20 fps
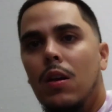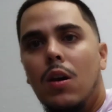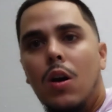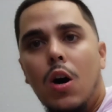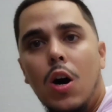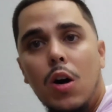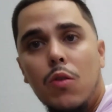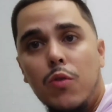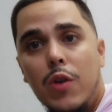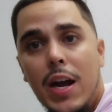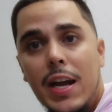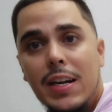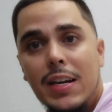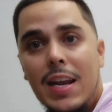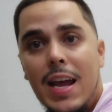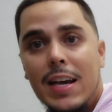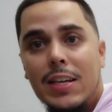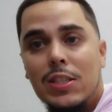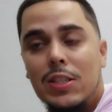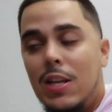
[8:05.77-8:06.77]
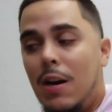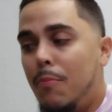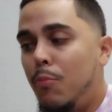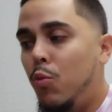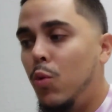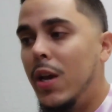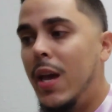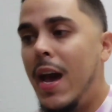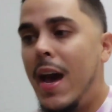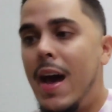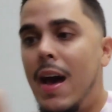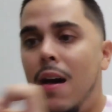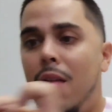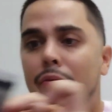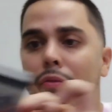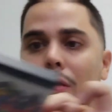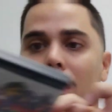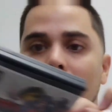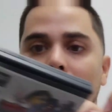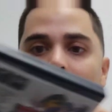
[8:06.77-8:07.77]
Alright, next up we
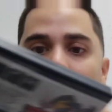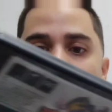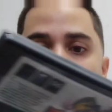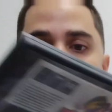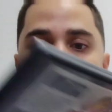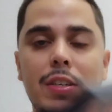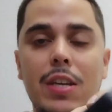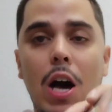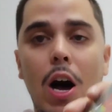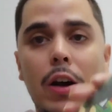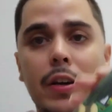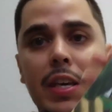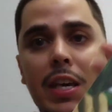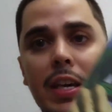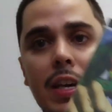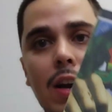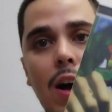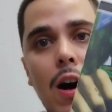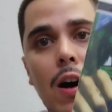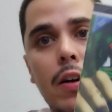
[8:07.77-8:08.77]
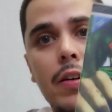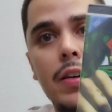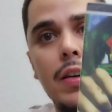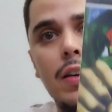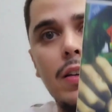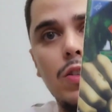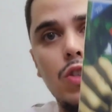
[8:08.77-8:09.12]
have Donkey Kong